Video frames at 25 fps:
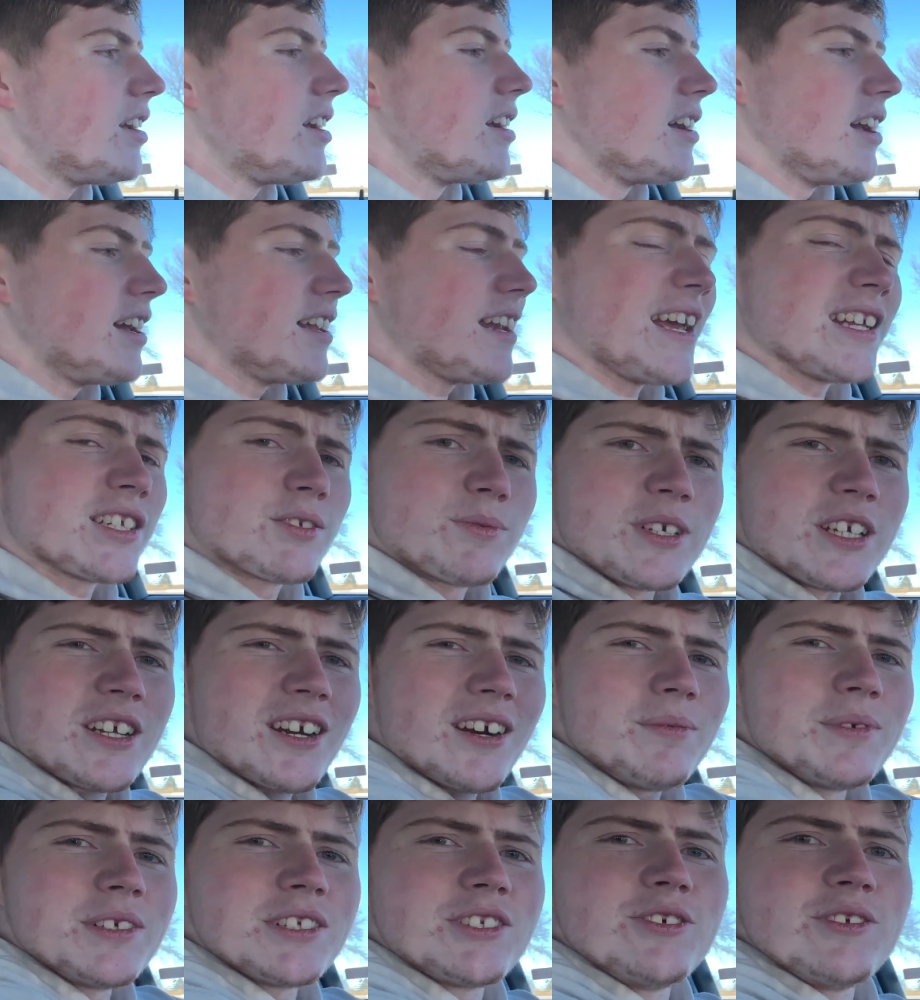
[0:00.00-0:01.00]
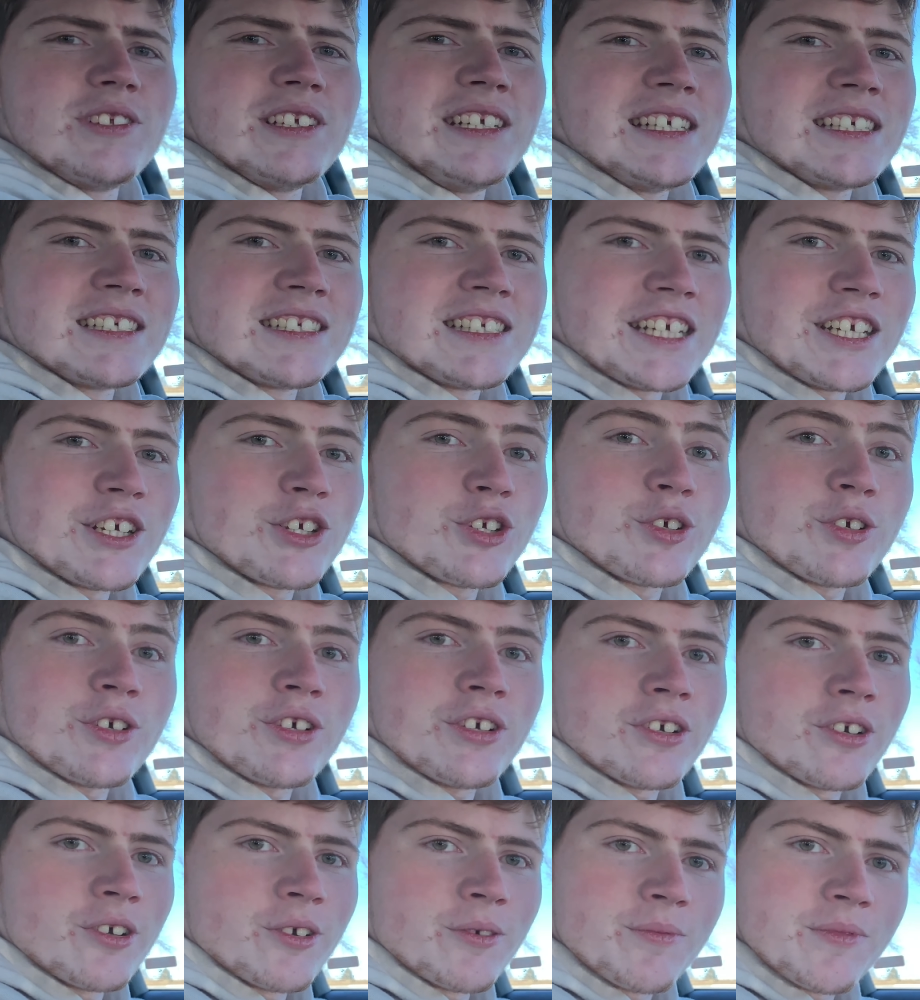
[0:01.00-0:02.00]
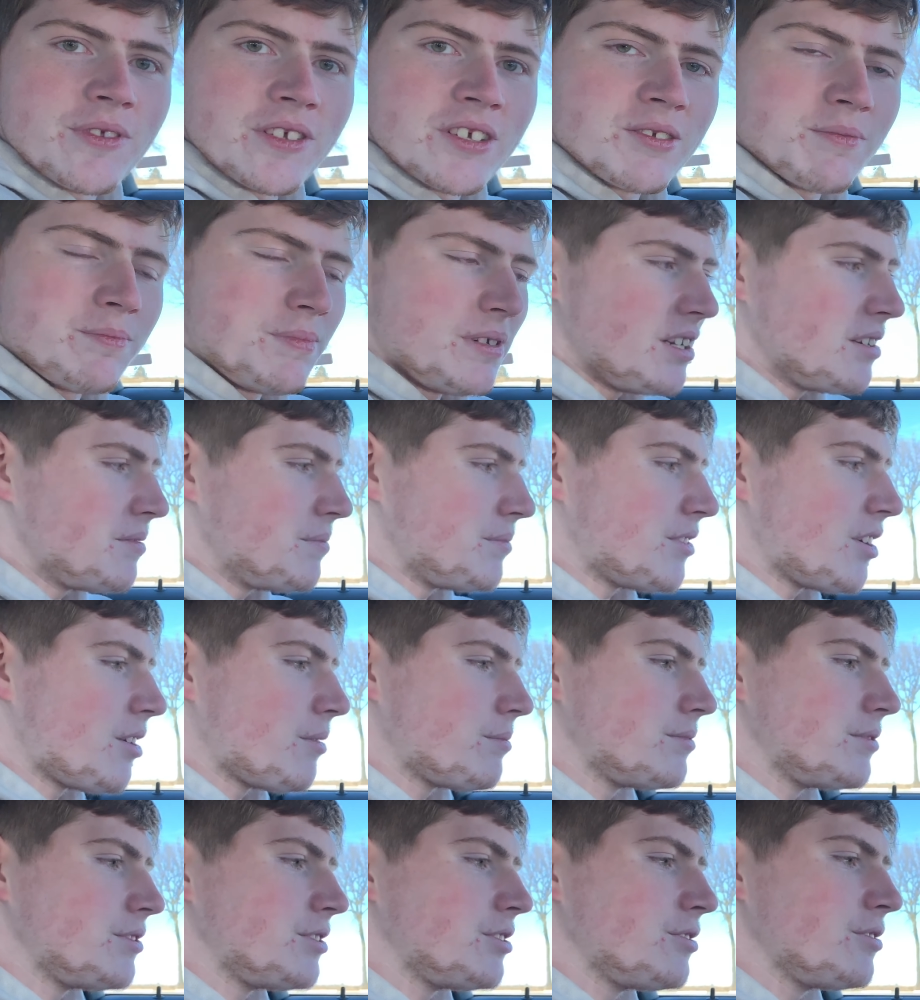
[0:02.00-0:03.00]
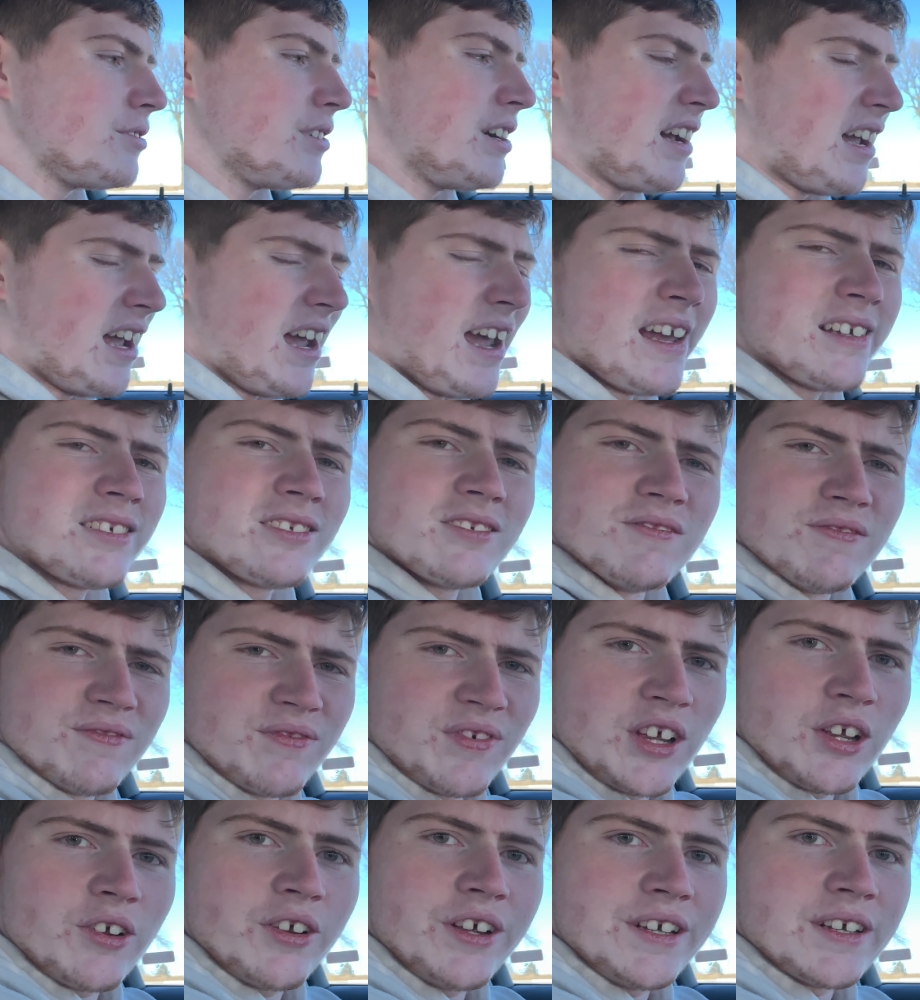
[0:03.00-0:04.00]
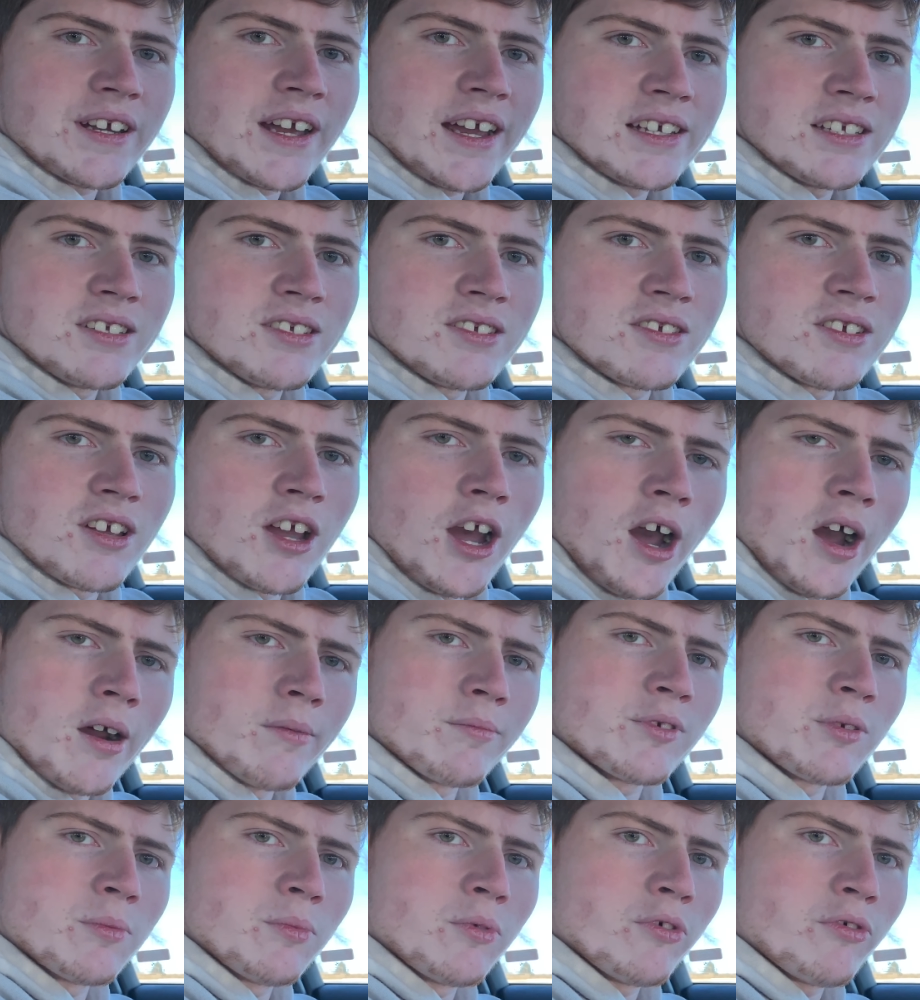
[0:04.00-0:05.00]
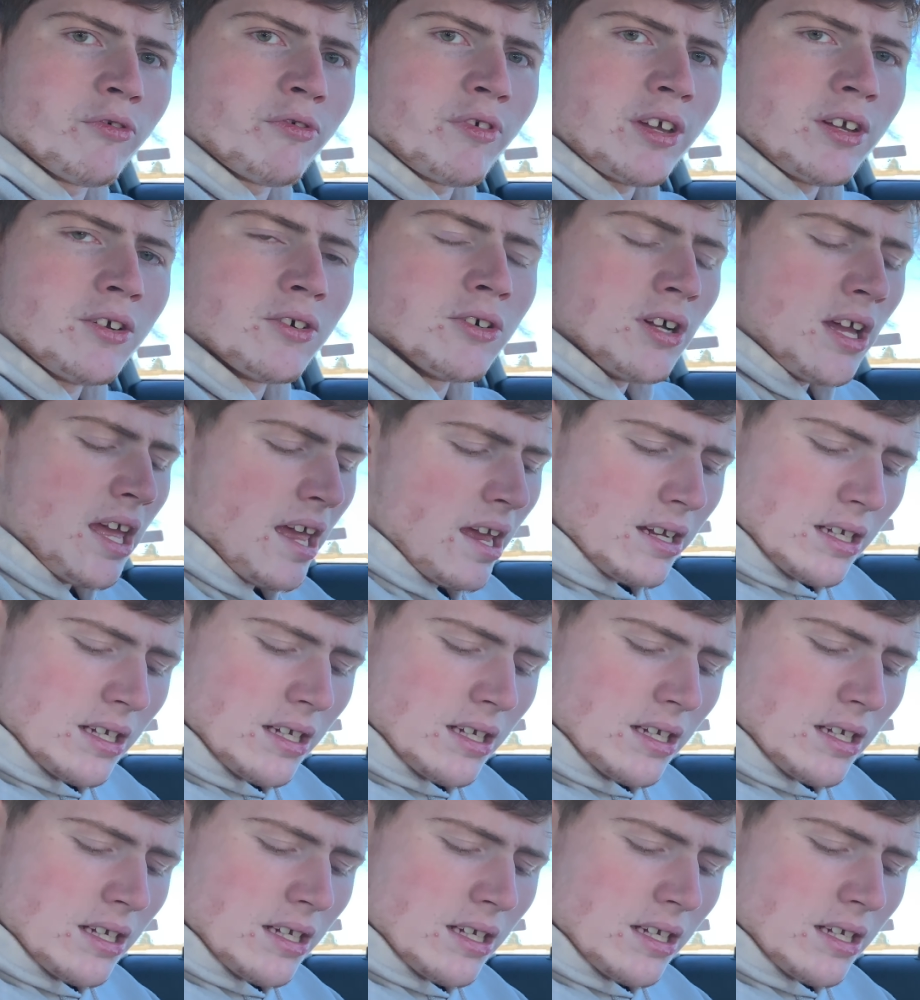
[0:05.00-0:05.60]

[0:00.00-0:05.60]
And as we come into the interior of this BMW, it has a very nice, comfortable feel.